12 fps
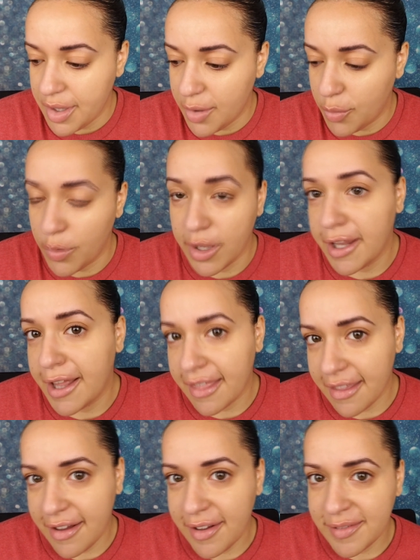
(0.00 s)
Will I
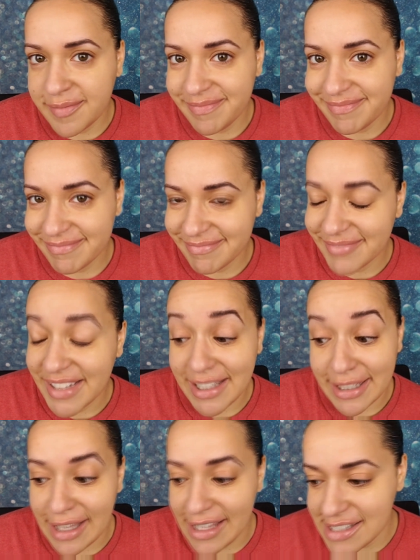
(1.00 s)
though?
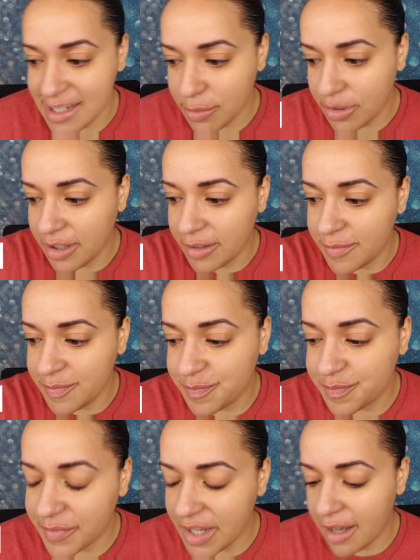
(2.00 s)
Yes, I will.
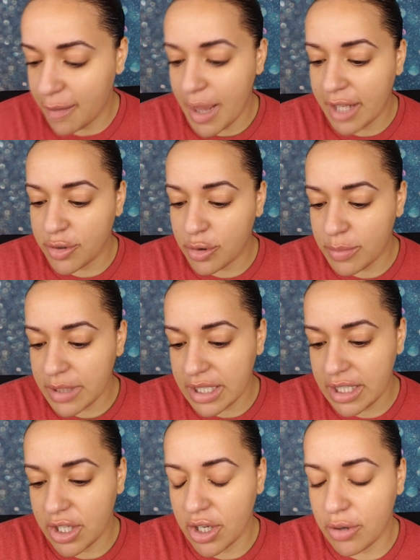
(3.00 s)
I normally
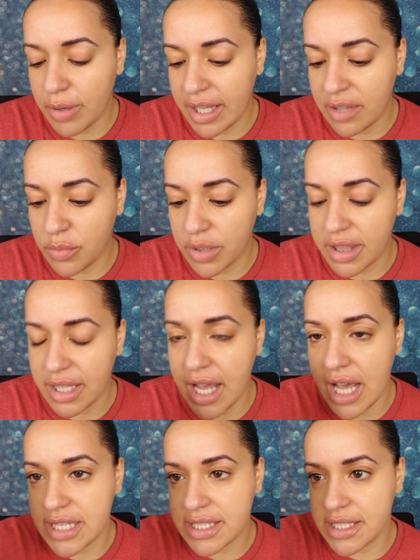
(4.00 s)
go in with the
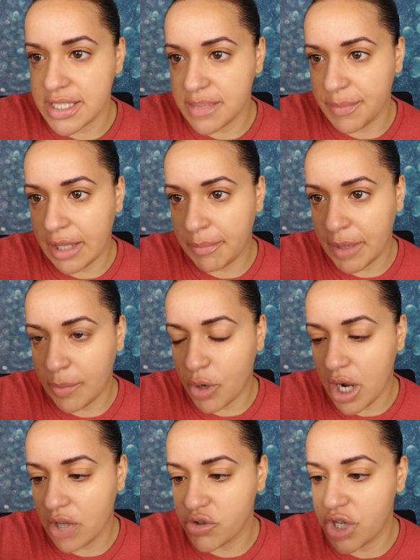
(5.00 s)
Essence Make Me
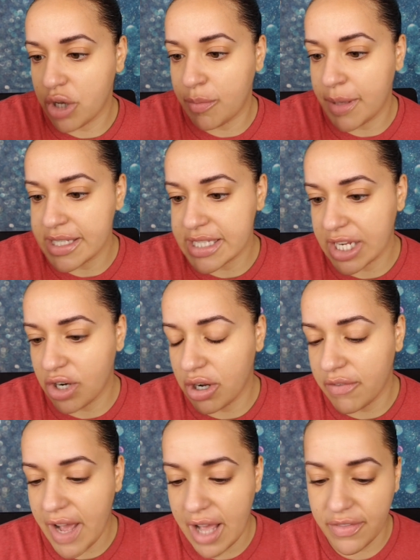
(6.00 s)
Brow Gel Mascara.
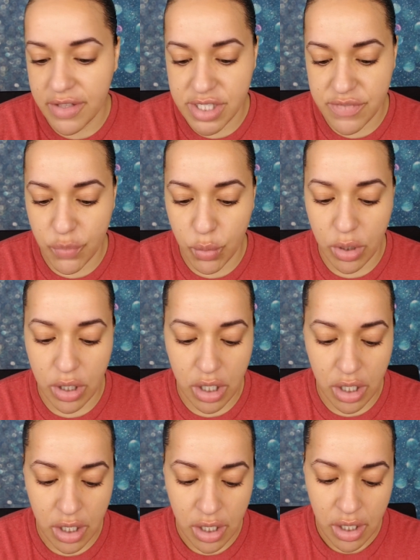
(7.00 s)
I've had this
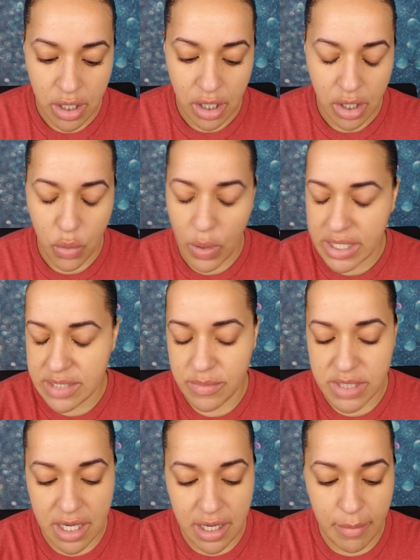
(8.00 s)
for quite some
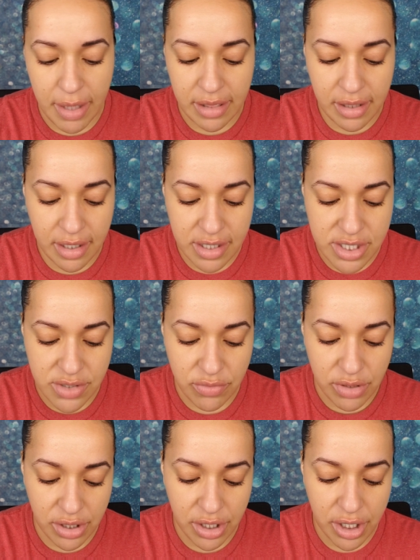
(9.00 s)
time. I think it's a
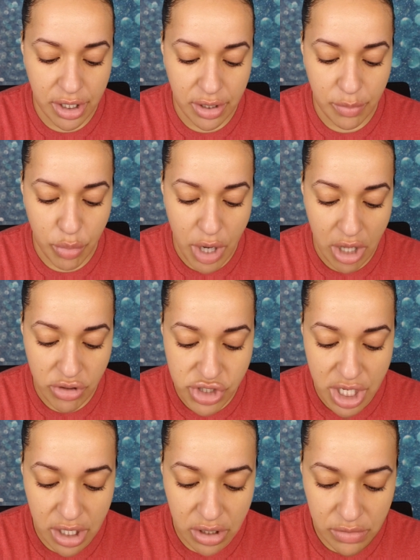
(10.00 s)
really good brow
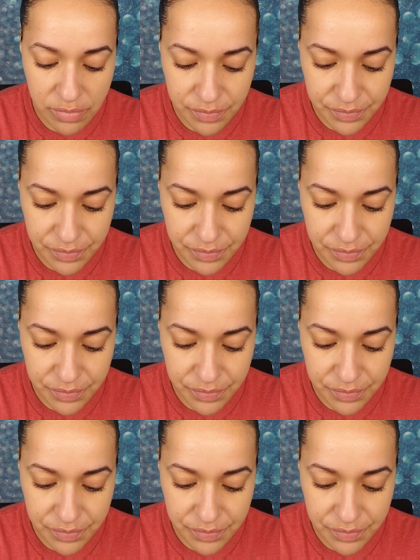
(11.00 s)
gel.